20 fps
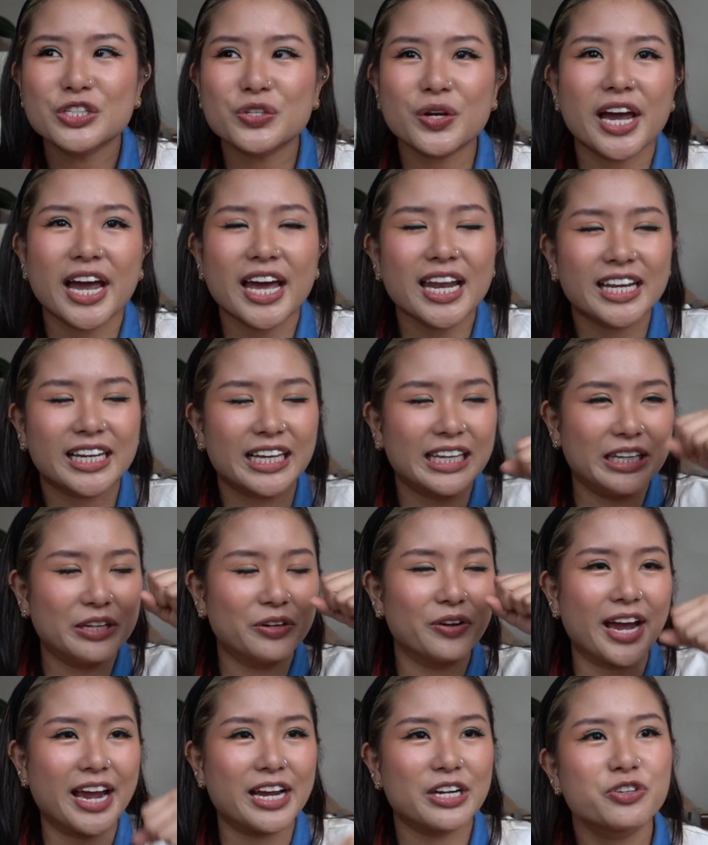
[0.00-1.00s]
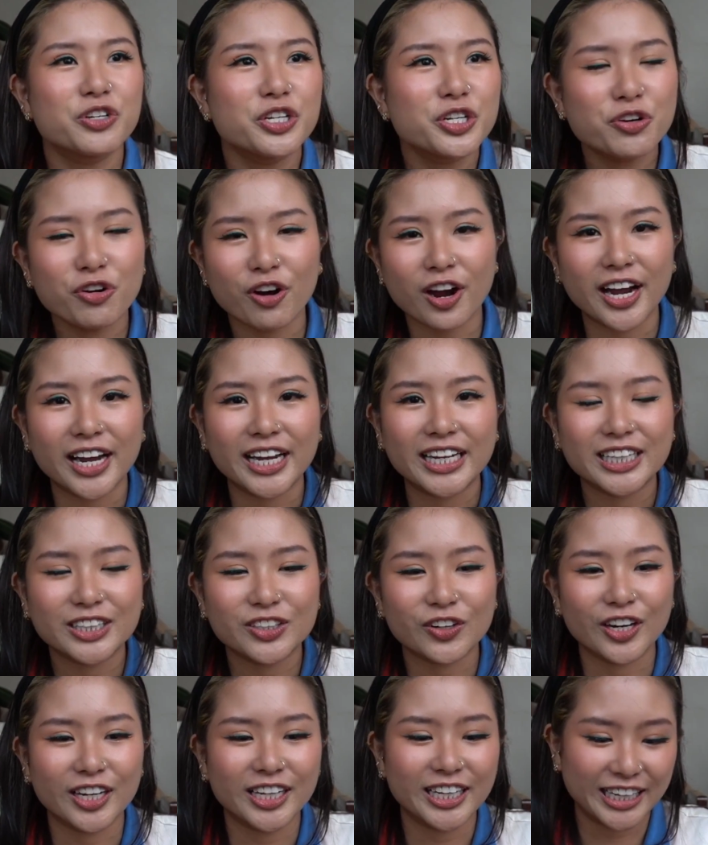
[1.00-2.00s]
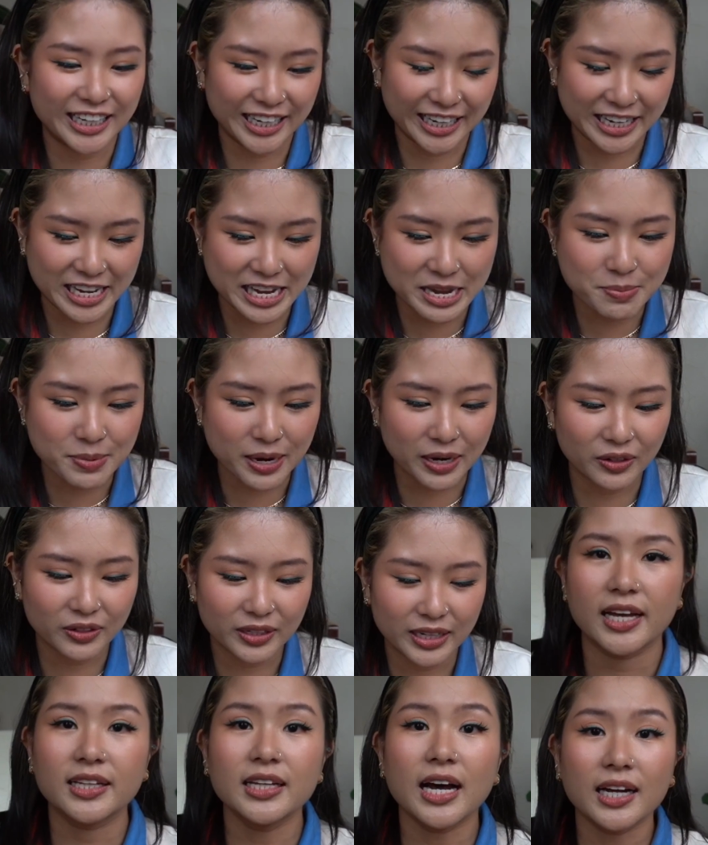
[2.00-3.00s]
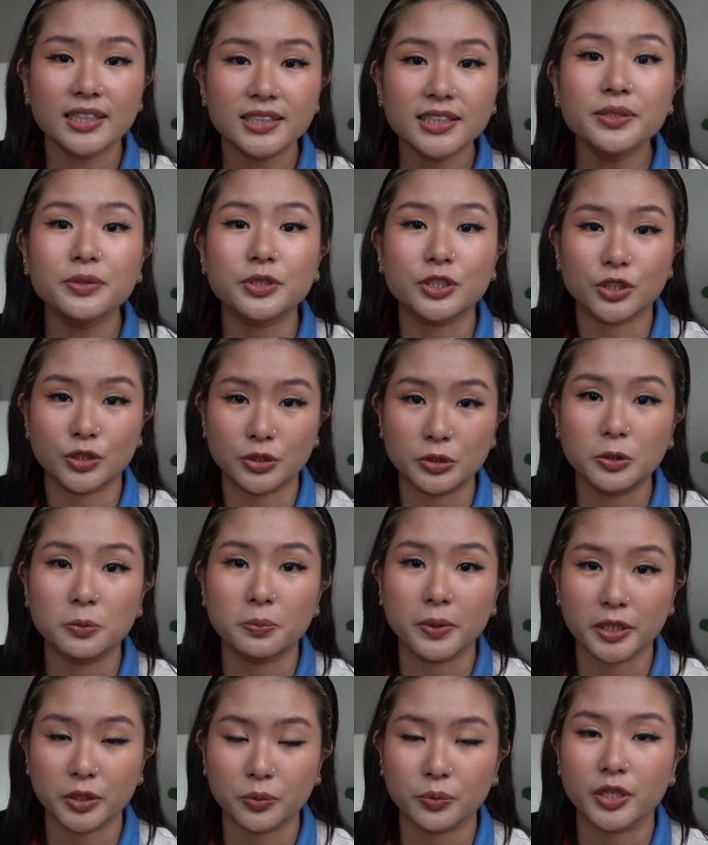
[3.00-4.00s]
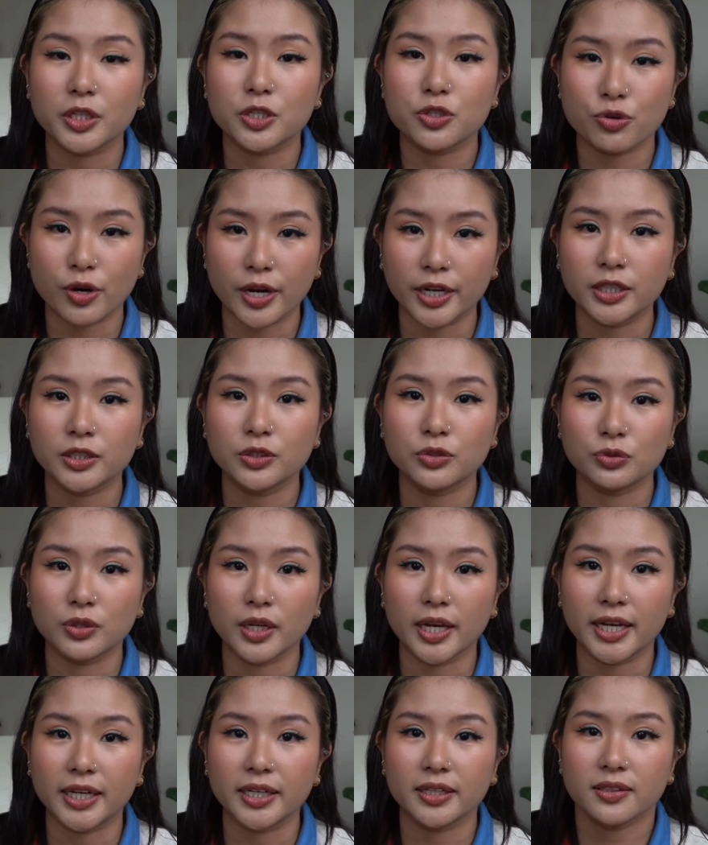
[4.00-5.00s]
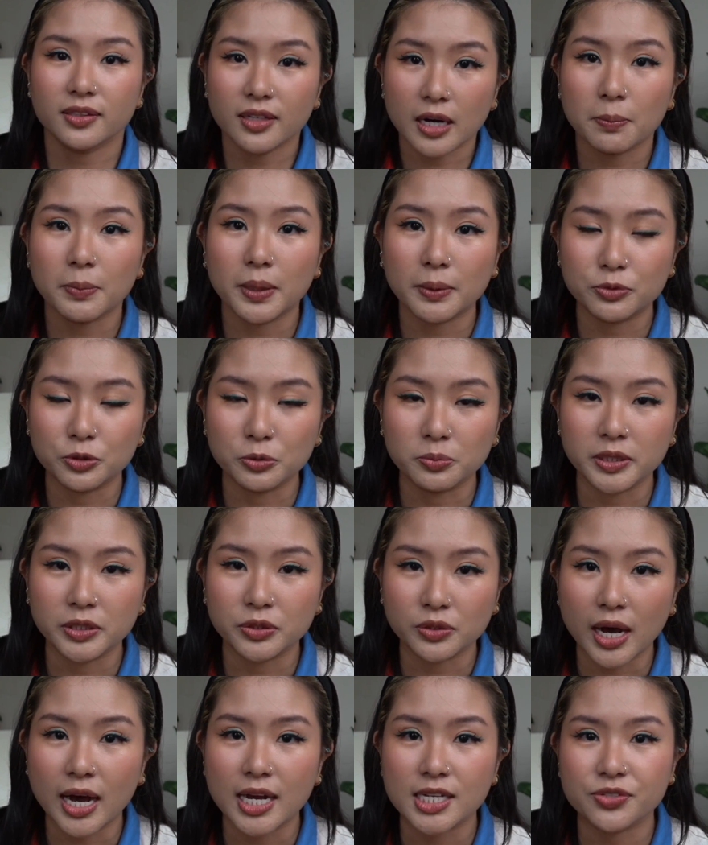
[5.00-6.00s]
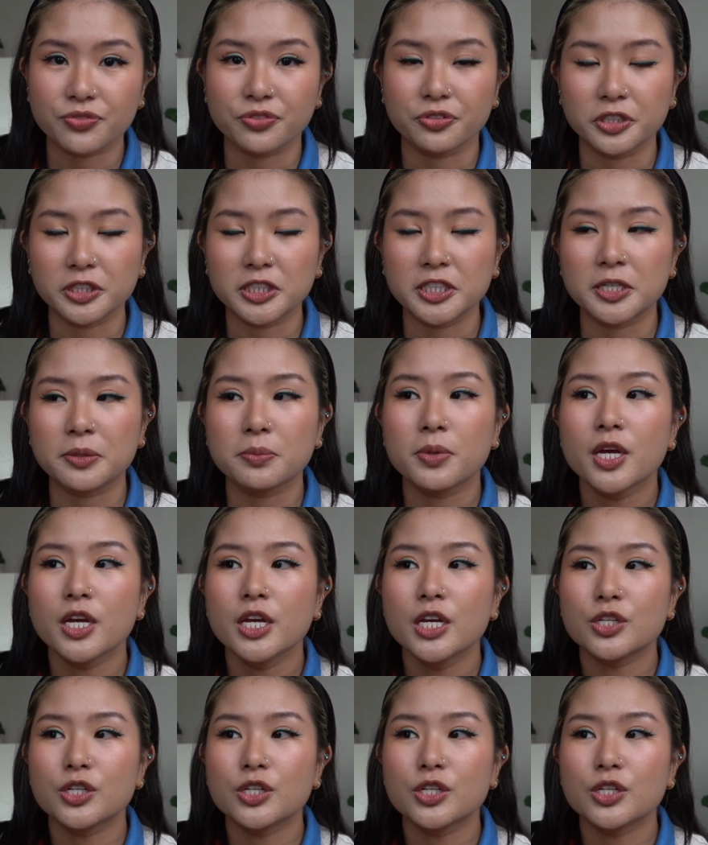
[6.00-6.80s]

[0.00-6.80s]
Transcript: So I had like a little angry cry in the toilet and I came out. And the auntie was still, by the way, trying to like come up to me to ask for a tip.